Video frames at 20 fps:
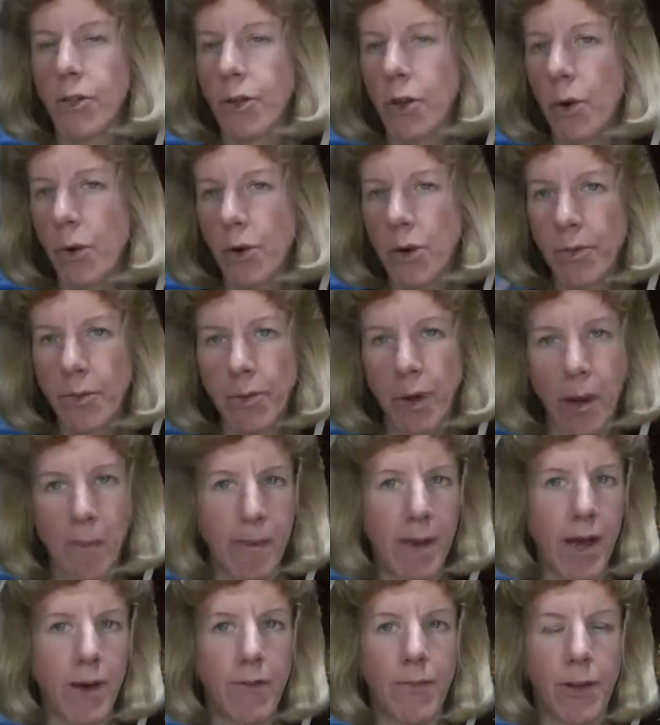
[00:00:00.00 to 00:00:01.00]
going
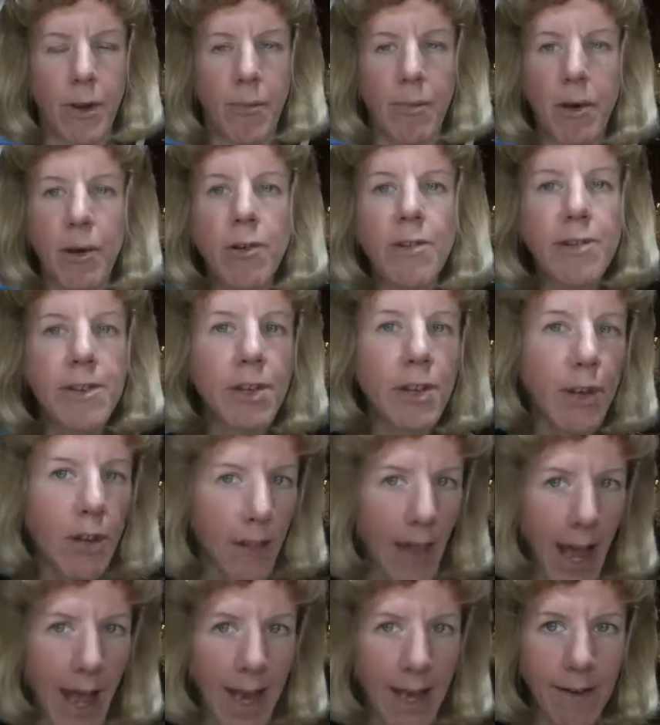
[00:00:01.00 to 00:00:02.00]
about their personal
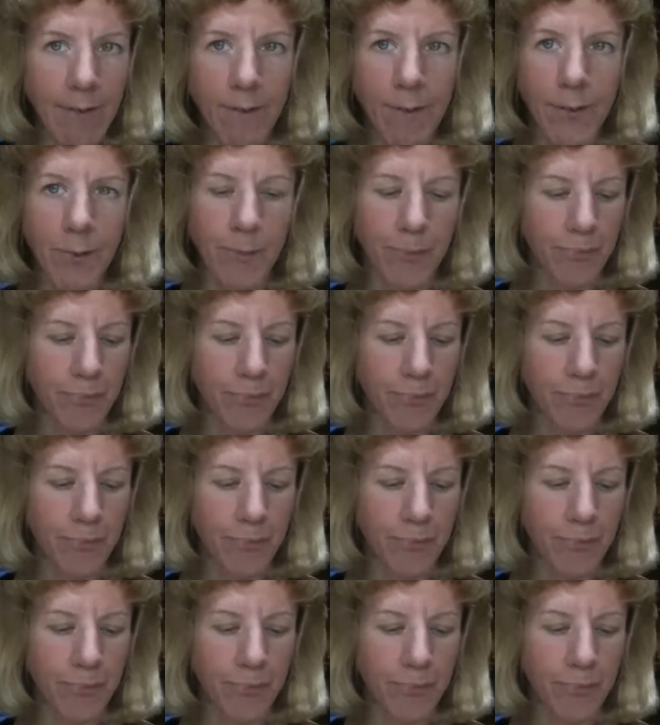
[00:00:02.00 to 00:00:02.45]
life,